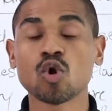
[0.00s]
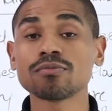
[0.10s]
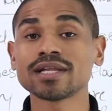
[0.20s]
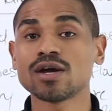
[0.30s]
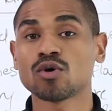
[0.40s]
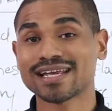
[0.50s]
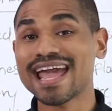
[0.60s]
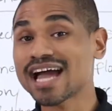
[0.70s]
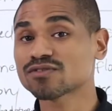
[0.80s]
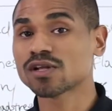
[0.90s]
And normally on
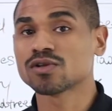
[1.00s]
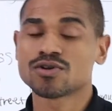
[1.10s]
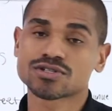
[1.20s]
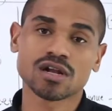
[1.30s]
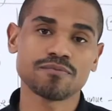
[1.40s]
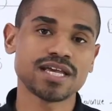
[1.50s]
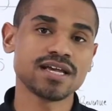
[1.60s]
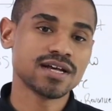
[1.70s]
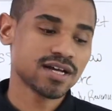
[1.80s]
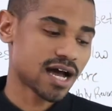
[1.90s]
a cash flow loan, it's going to
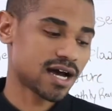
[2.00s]
be,